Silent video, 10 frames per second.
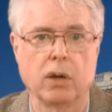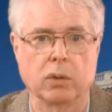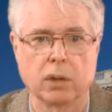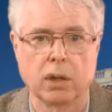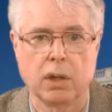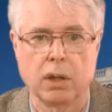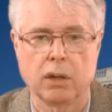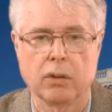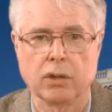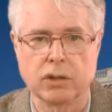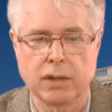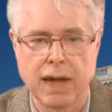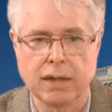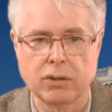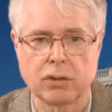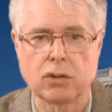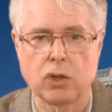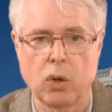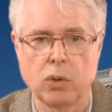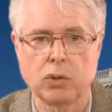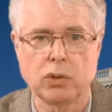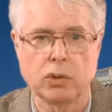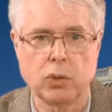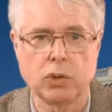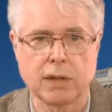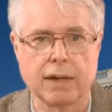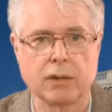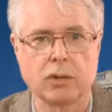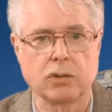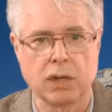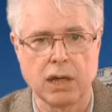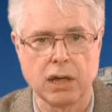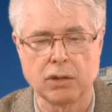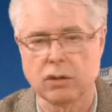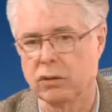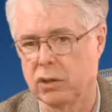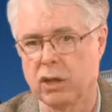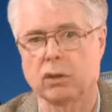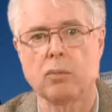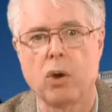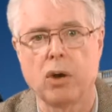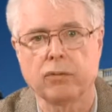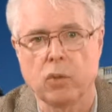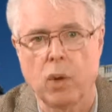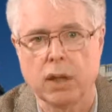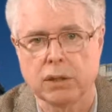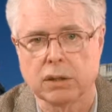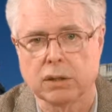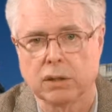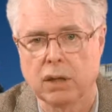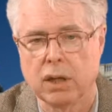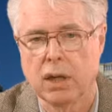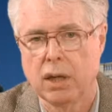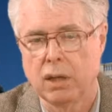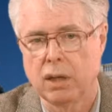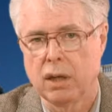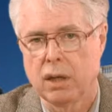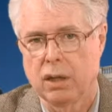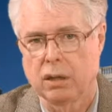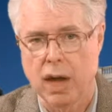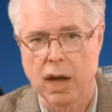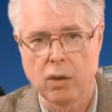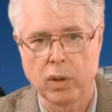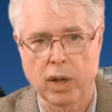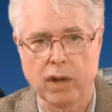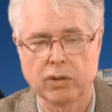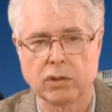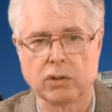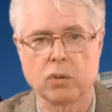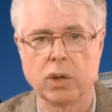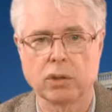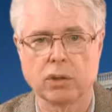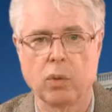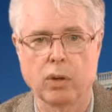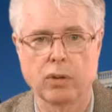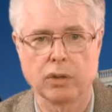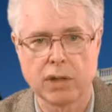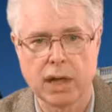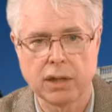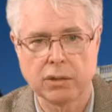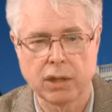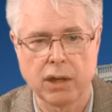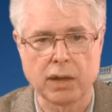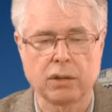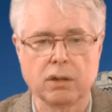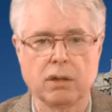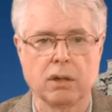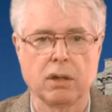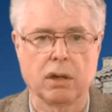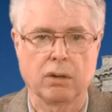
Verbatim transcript: out. The states chose two senators each and sent them off to Washington. Now we have a situation where the Senate's elected,